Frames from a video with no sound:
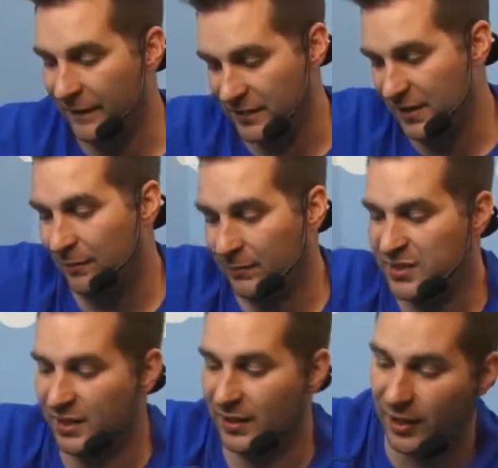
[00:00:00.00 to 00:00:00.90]
You just have him
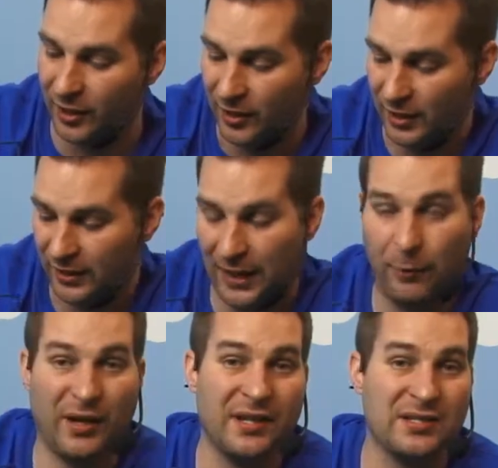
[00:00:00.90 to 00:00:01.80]
sitting there,
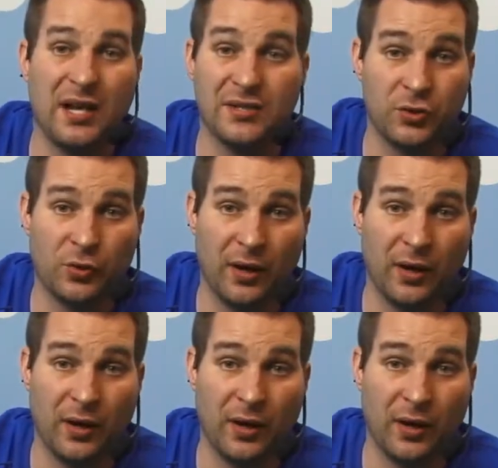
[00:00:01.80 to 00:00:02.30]
that way he's not so